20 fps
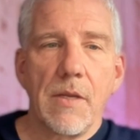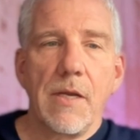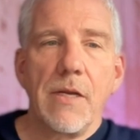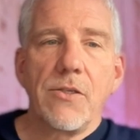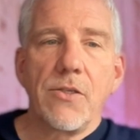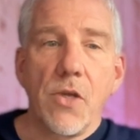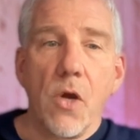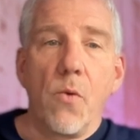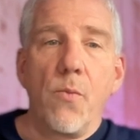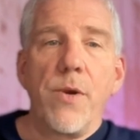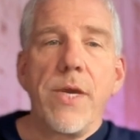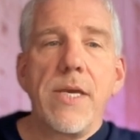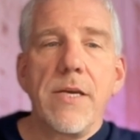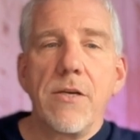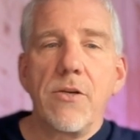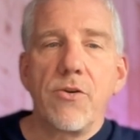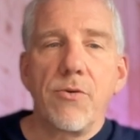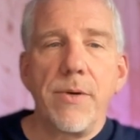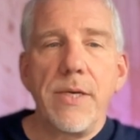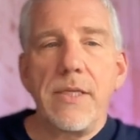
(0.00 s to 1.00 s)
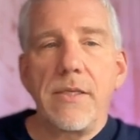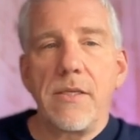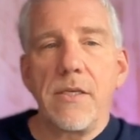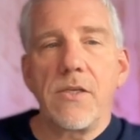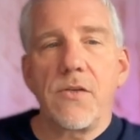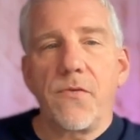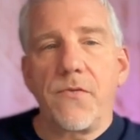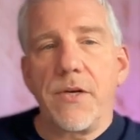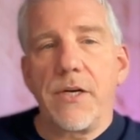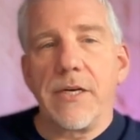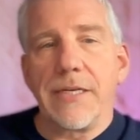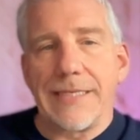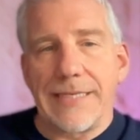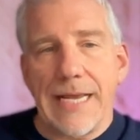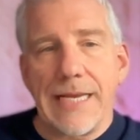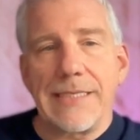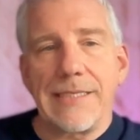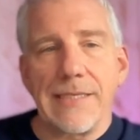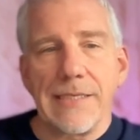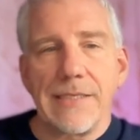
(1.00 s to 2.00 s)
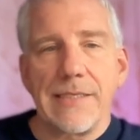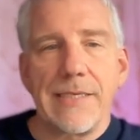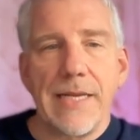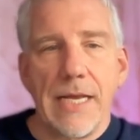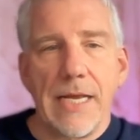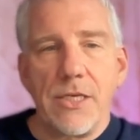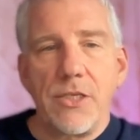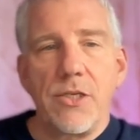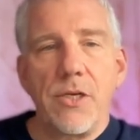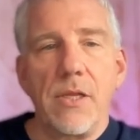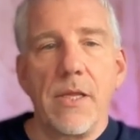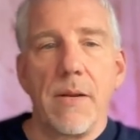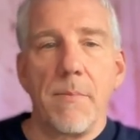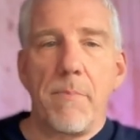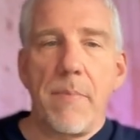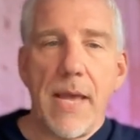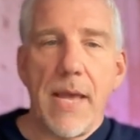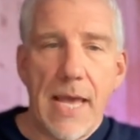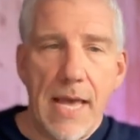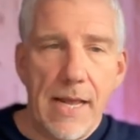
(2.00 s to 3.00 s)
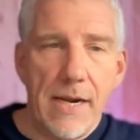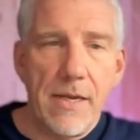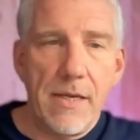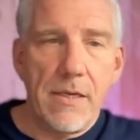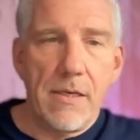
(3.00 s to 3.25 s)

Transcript: So we can treat this fear as existential and panic,